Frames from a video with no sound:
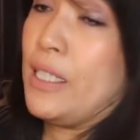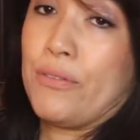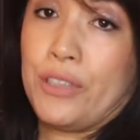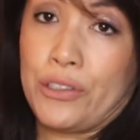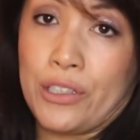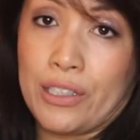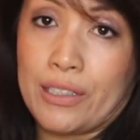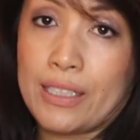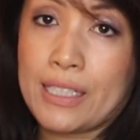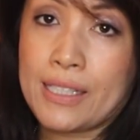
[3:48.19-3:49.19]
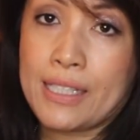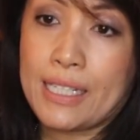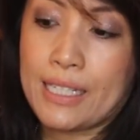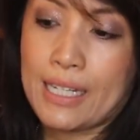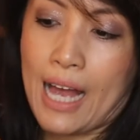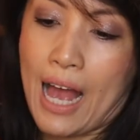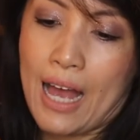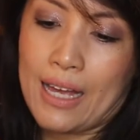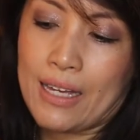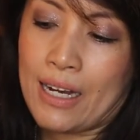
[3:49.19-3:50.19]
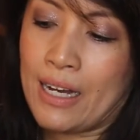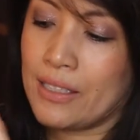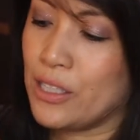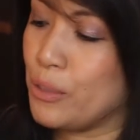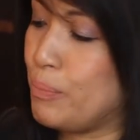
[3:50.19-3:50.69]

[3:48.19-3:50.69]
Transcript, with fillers: at Vuitton. Just, it had to